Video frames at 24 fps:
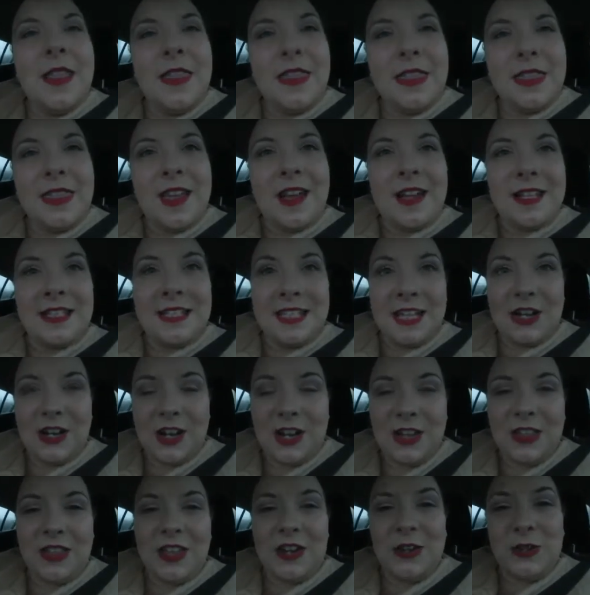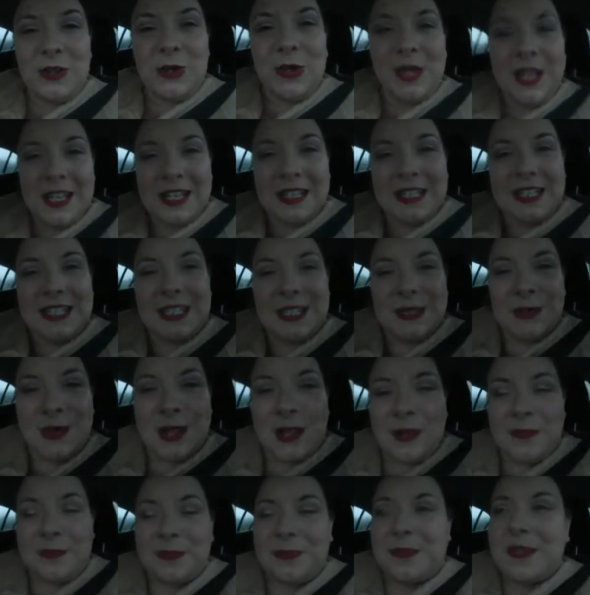because they're joining us as well.
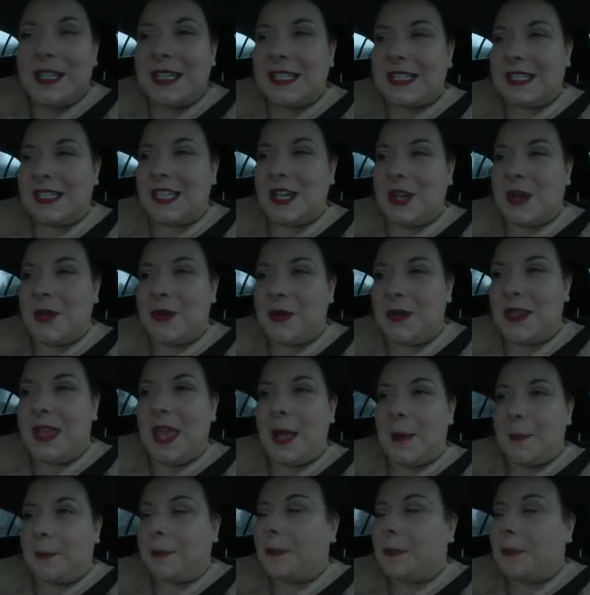So yeah,